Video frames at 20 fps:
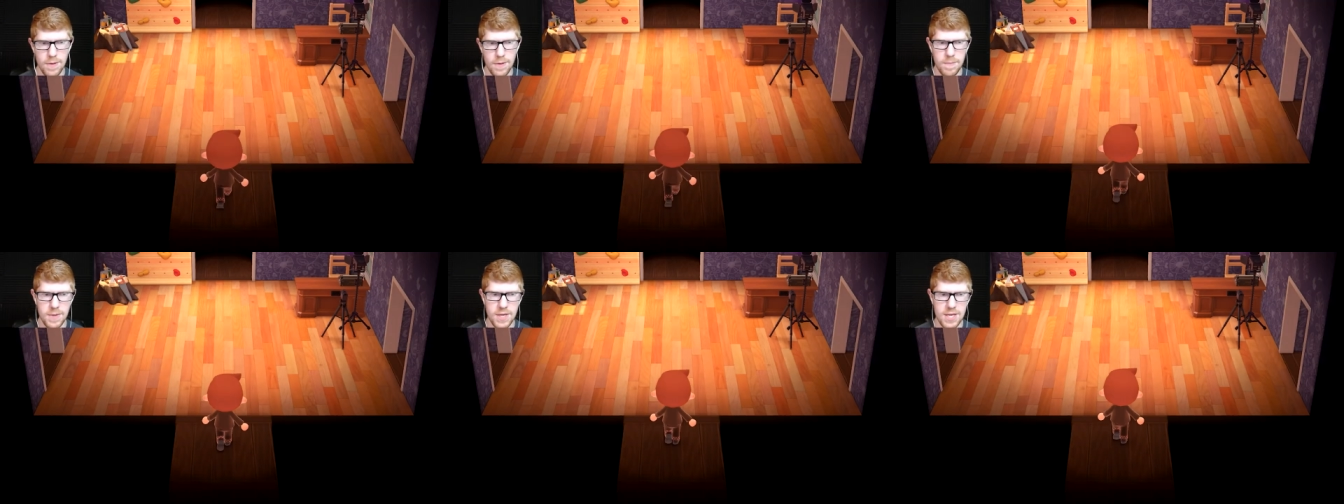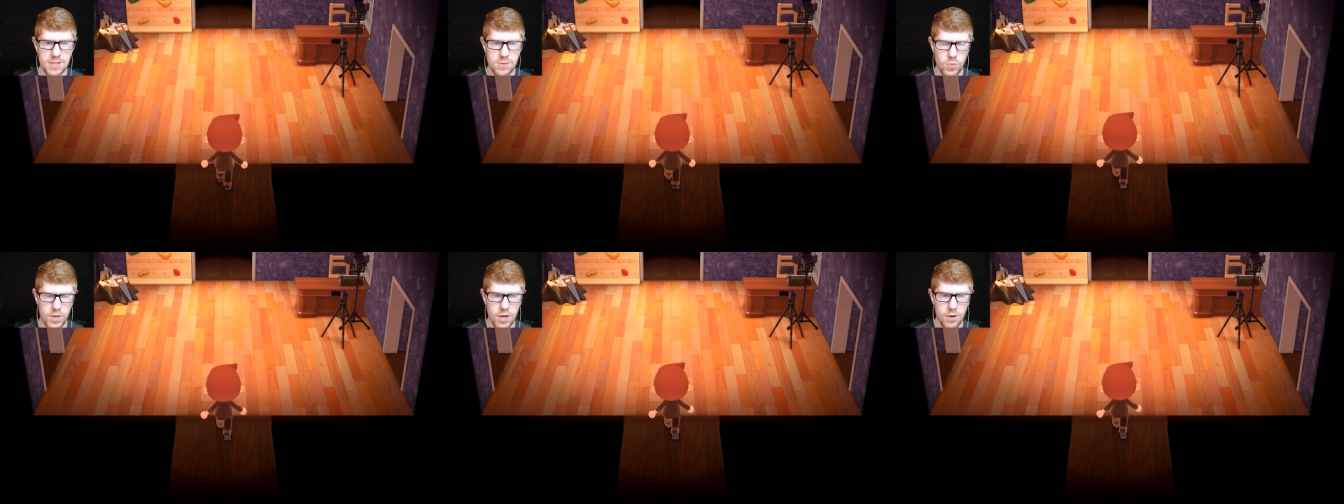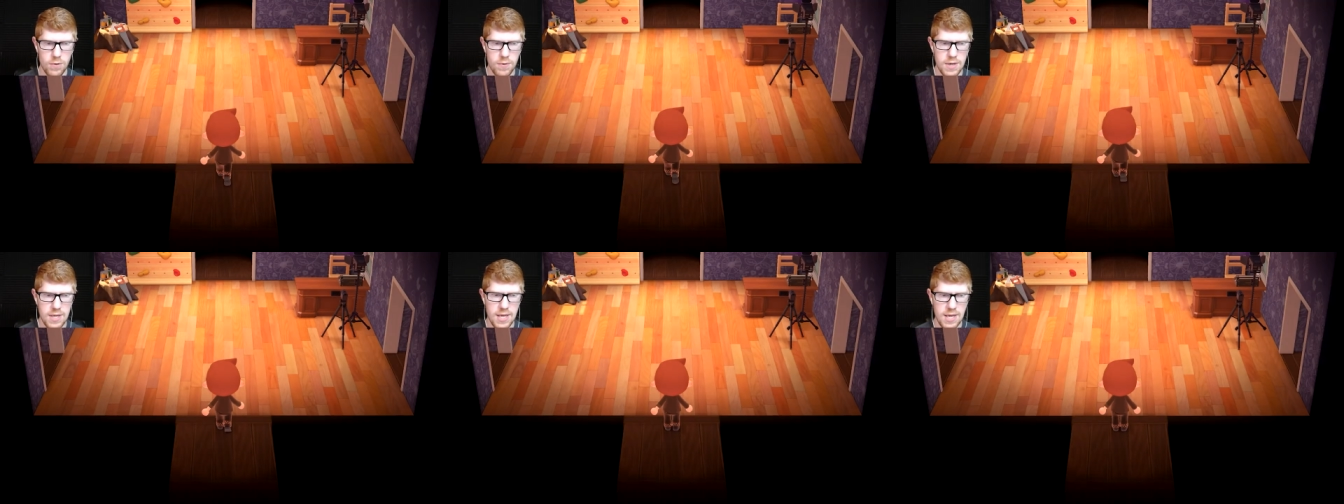because we
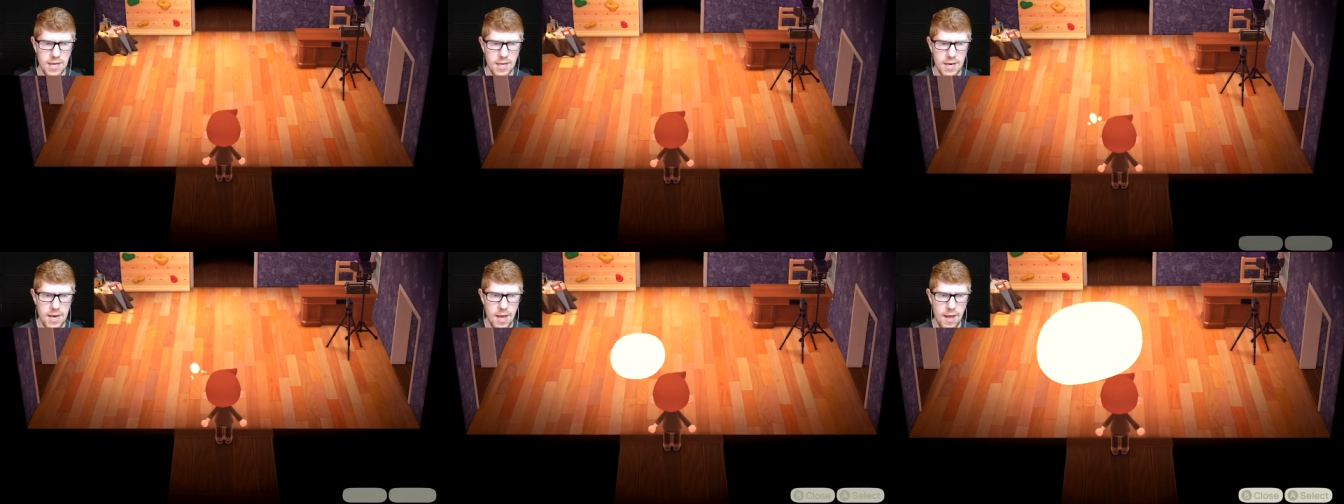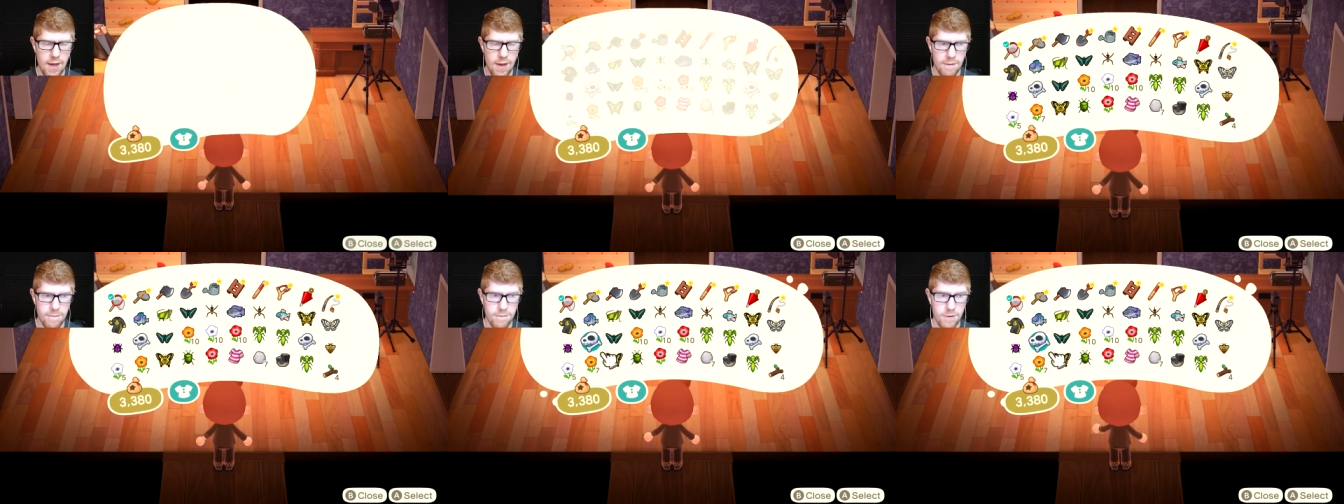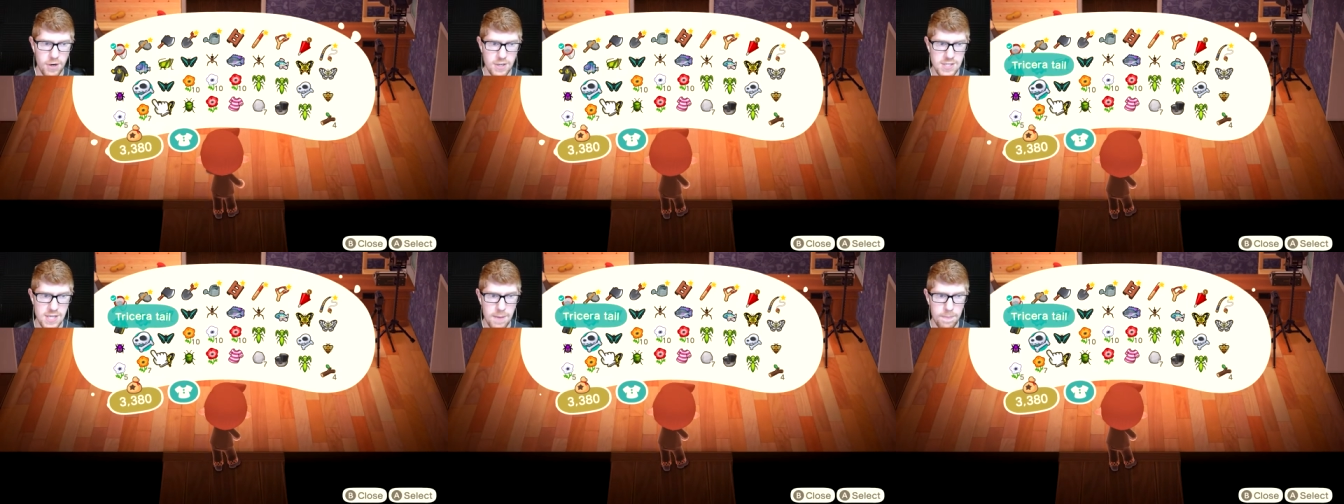don't need,
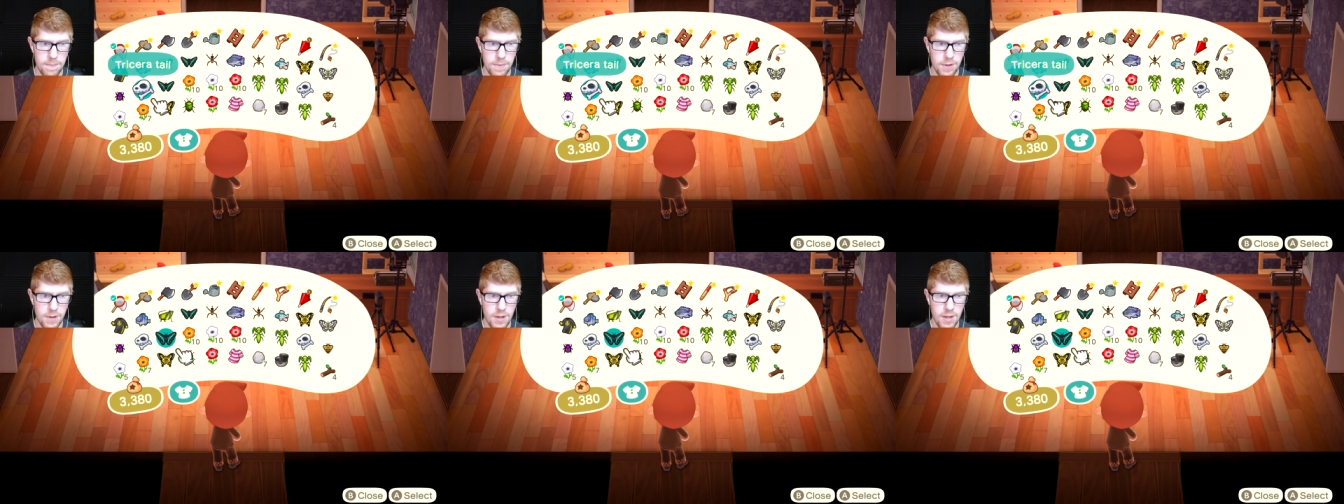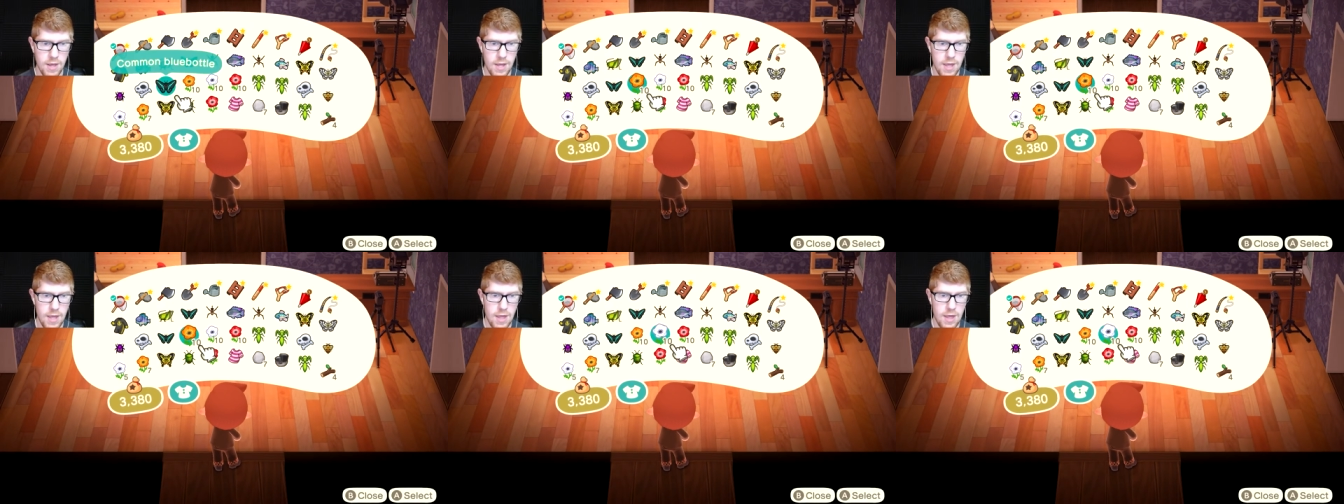for example,